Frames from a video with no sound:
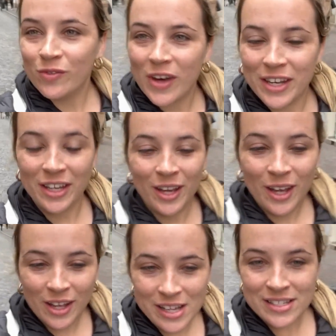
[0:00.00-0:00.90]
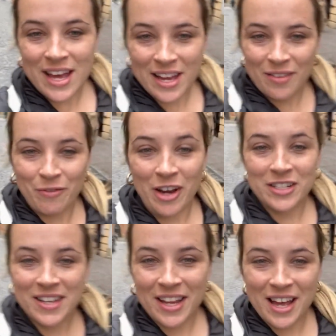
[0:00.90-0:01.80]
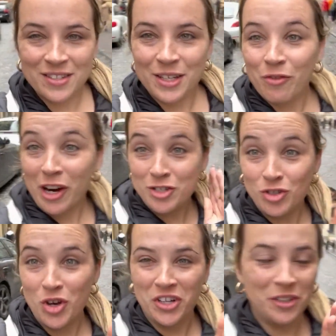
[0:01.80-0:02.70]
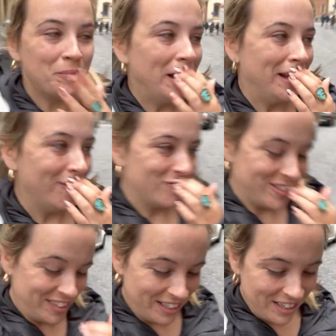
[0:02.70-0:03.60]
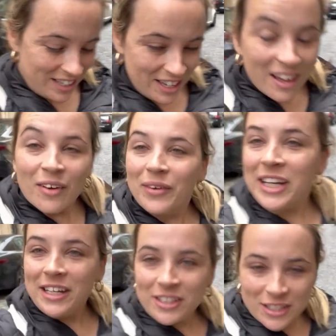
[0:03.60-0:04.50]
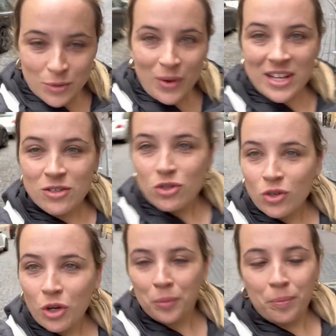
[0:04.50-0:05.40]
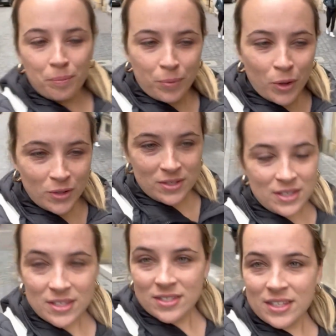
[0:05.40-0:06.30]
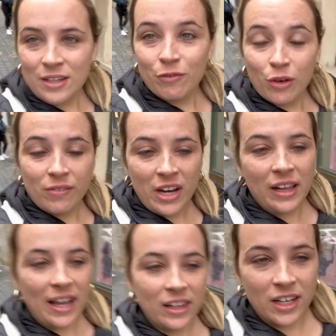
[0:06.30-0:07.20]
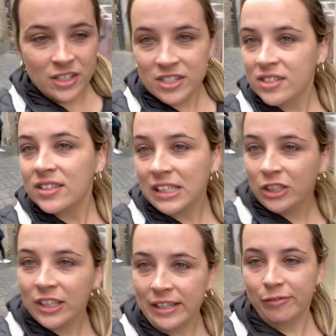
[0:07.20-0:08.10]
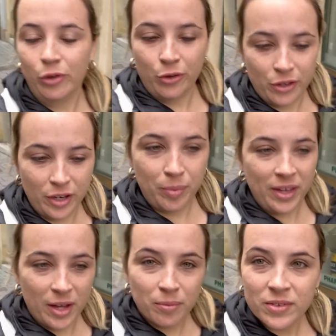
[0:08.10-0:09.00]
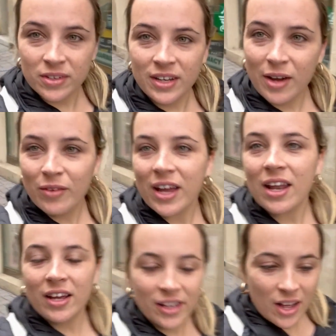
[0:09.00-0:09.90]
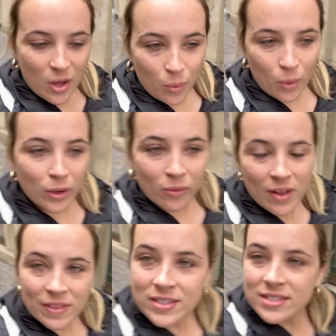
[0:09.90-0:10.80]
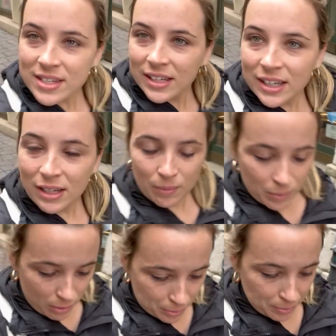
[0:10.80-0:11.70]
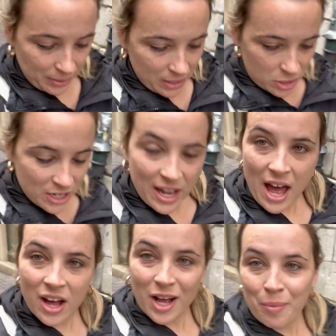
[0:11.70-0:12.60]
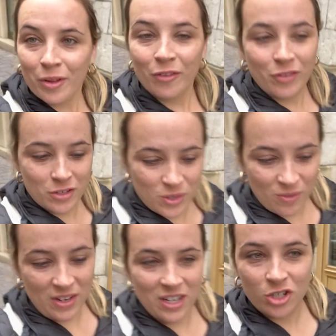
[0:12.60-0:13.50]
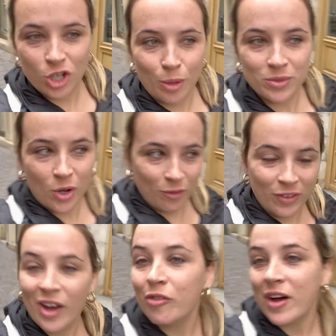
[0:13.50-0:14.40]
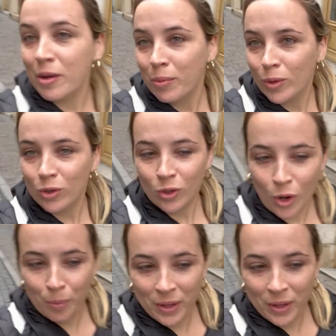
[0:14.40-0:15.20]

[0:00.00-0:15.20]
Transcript: funny, very sarcastic, very stern, but I loved it. We just went to No Bones in the city for a very late lunch. It's literally 4:30 p.m. So now we're gonna walk around the city, probably check out a couple of the souvenir shops. Hopefully I'll find a bookshop.